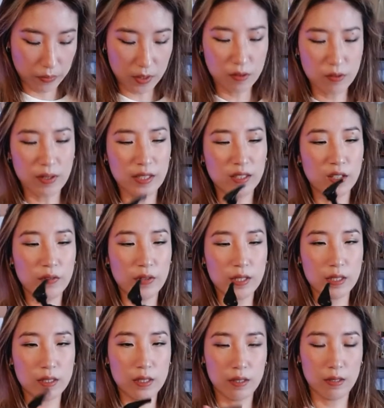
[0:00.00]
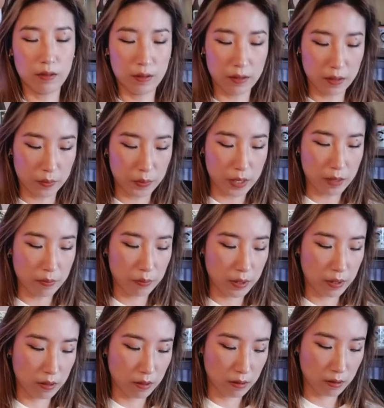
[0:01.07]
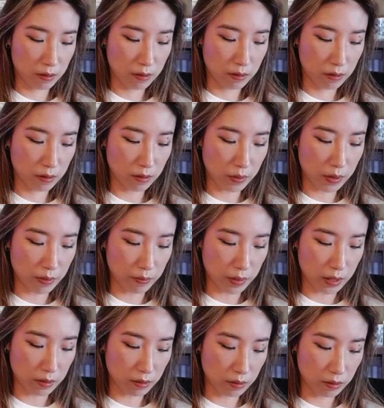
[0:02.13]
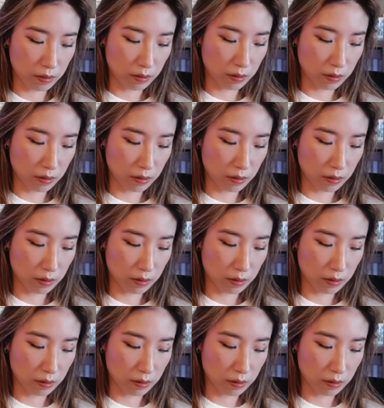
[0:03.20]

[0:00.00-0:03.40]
Oh, I love that it's in a, a pump, pump bottle.